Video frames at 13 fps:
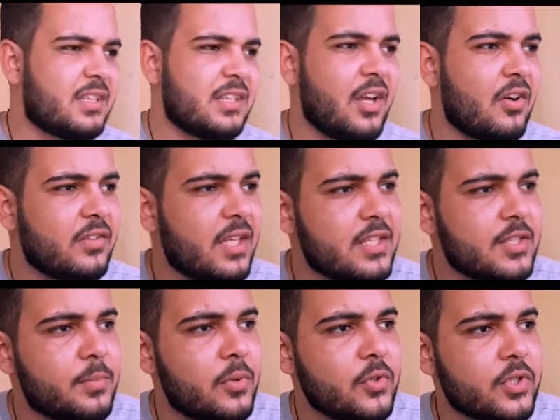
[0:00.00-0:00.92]
No, that's
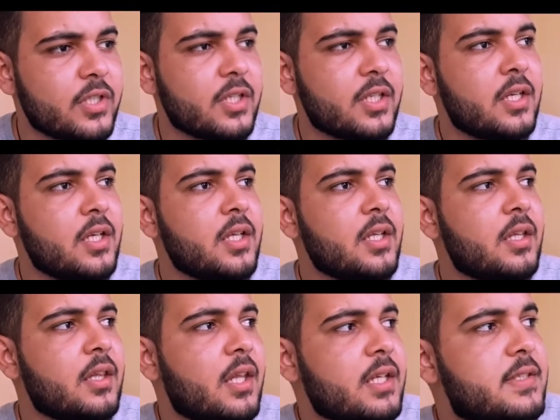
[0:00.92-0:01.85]
bullshit.
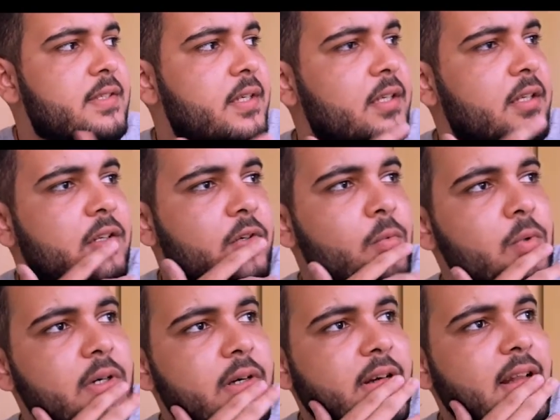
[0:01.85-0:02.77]
Let's say another
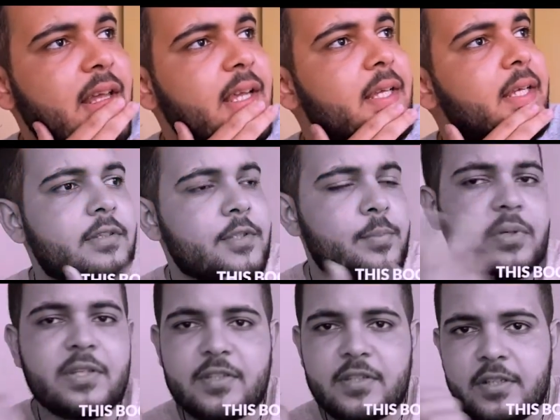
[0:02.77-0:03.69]
word like this
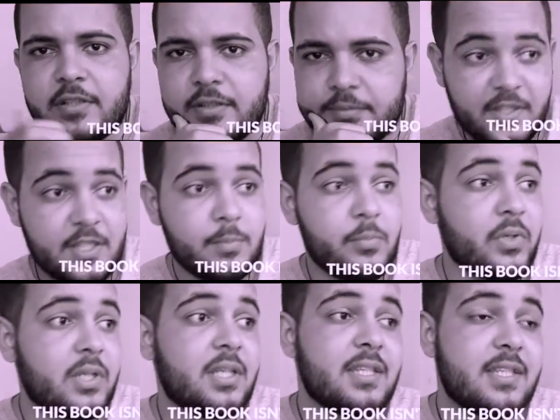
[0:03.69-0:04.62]
book's good. This book
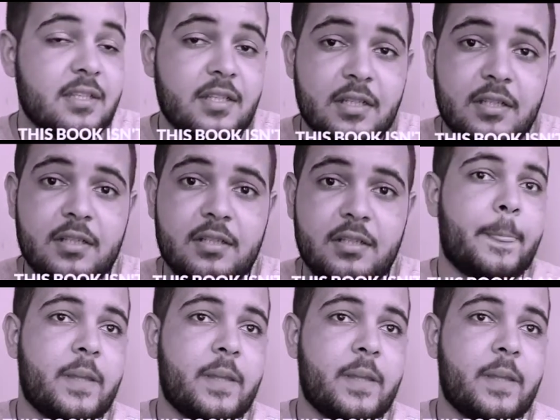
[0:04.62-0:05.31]
isn't good.